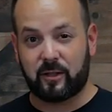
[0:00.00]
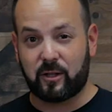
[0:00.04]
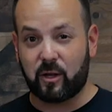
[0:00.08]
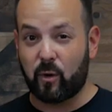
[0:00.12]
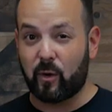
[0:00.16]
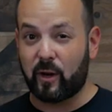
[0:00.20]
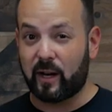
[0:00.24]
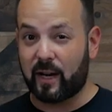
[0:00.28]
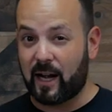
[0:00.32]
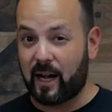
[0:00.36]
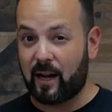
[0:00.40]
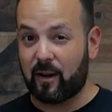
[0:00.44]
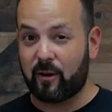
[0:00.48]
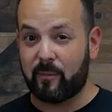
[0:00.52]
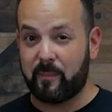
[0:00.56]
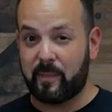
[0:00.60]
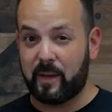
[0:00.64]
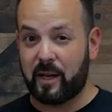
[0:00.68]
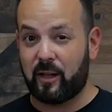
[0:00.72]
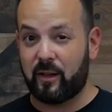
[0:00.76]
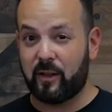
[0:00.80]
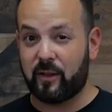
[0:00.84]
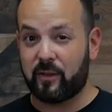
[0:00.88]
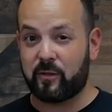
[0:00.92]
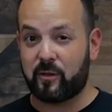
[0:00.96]
going out of
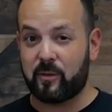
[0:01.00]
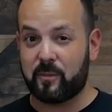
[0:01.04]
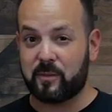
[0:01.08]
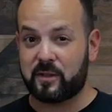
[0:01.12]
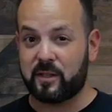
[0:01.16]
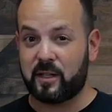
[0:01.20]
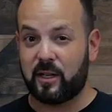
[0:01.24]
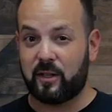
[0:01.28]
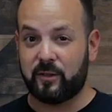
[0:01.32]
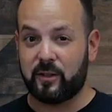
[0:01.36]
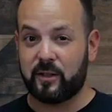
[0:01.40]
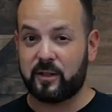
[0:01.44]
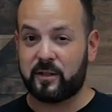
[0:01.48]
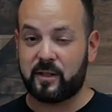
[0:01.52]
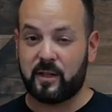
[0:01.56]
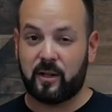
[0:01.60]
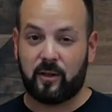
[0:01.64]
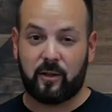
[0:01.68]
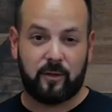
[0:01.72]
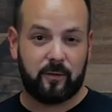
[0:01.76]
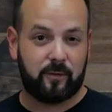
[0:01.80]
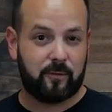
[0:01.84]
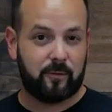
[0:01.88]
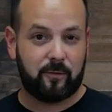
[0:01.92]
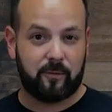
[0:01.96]
balance from cell to
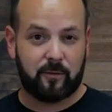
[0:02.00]
cell,